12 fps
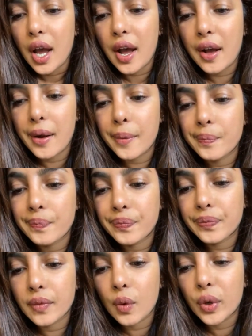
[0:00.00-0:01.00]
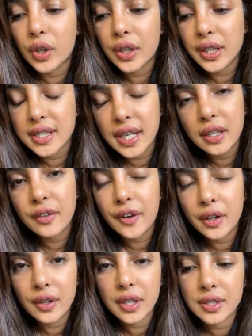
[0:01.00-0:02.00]
we're going to extend the
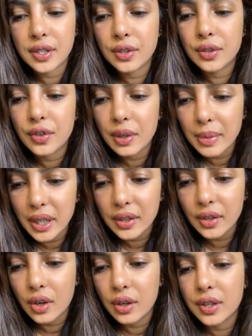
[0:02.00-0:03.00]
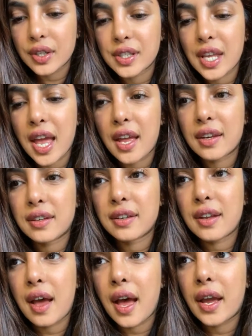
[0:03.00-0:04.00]
fundraiser to $3 million,
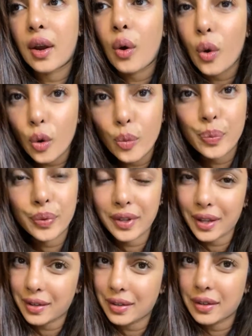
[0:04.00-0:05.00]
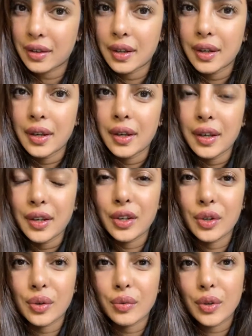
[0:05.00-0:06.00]
and I hope that,
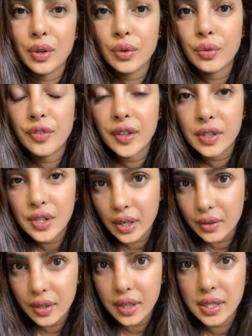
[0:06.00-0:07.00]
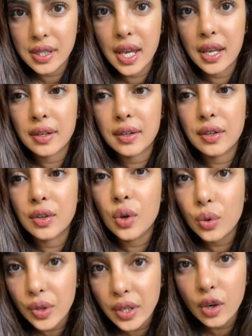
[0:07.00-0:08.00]
you know, you feel generous and
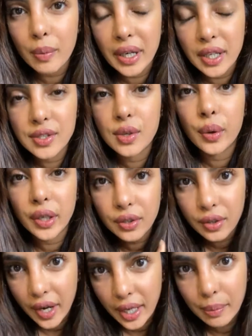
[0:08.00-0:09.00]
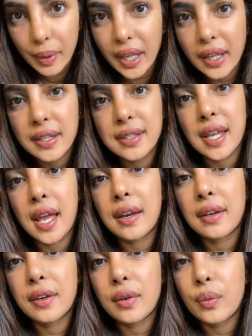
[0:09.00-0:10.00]
know that your money is going to the right place.
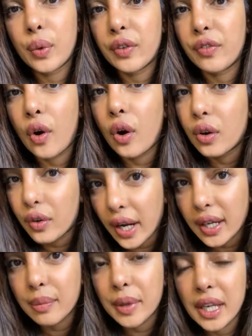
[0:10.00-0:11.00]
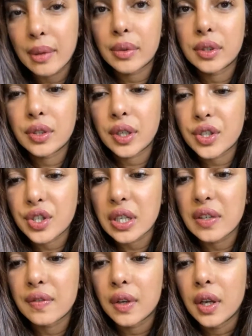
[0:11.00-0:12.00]
And we've already been able to
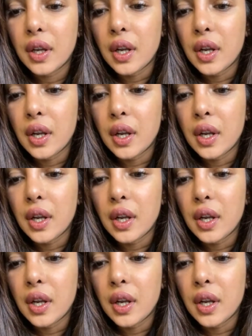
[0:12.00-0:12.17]
achieve